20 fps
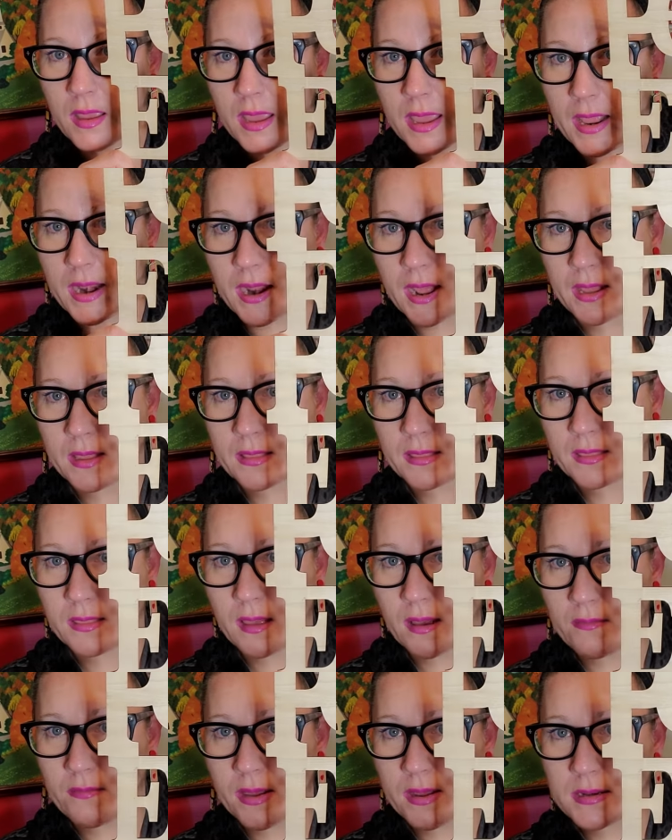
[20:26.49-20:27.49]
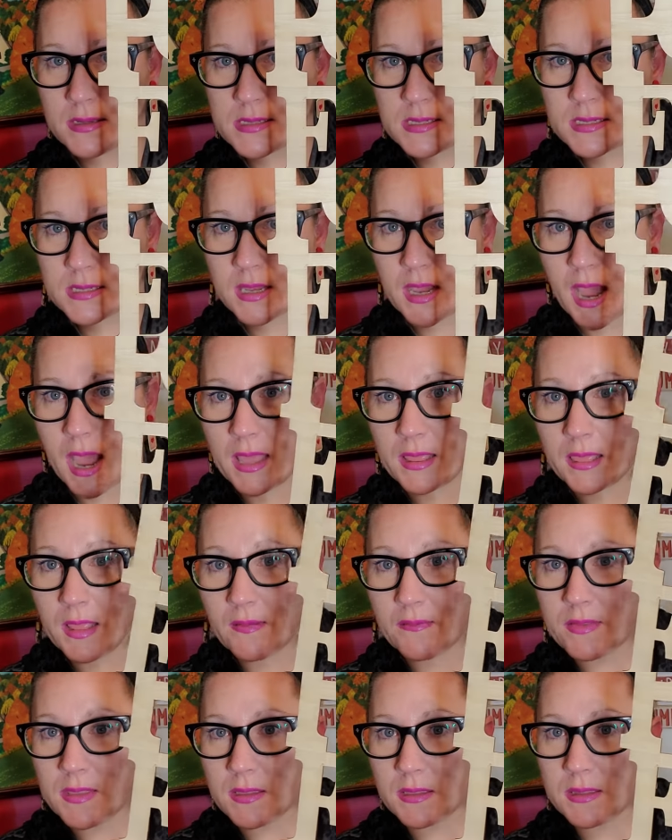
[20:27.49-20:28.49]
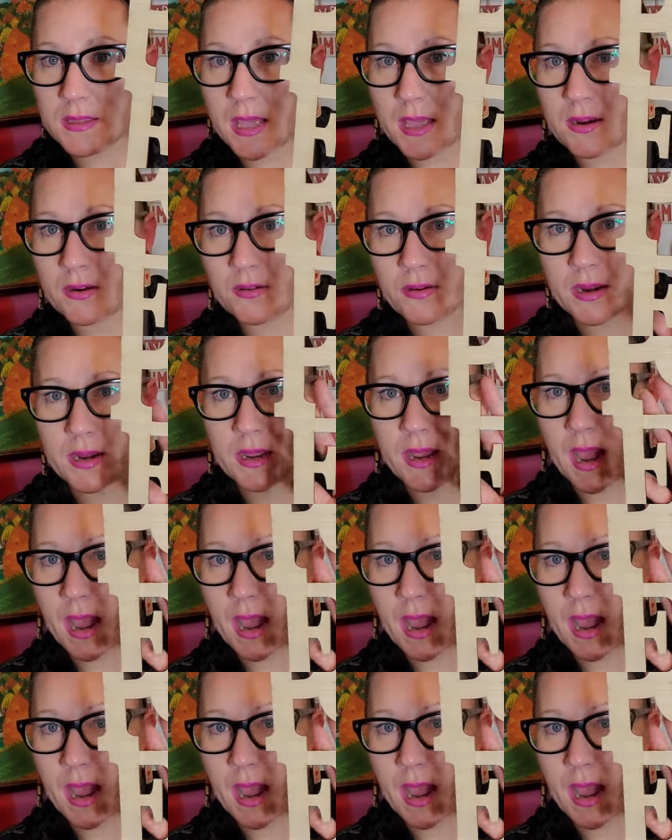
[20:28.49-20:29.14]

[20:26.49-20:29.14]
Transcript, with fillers: And I love it. I love the lettering.